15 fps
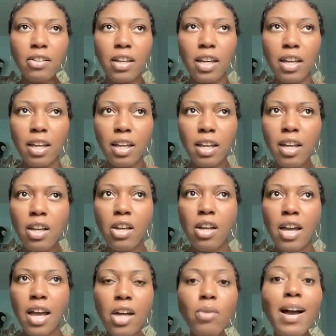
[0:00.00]
okay,
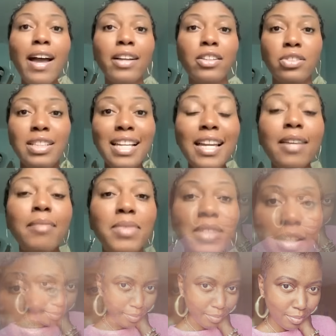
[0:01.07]
how do I actually
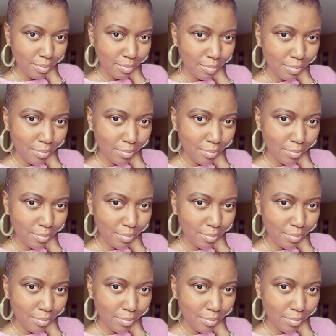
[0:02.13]
empty it?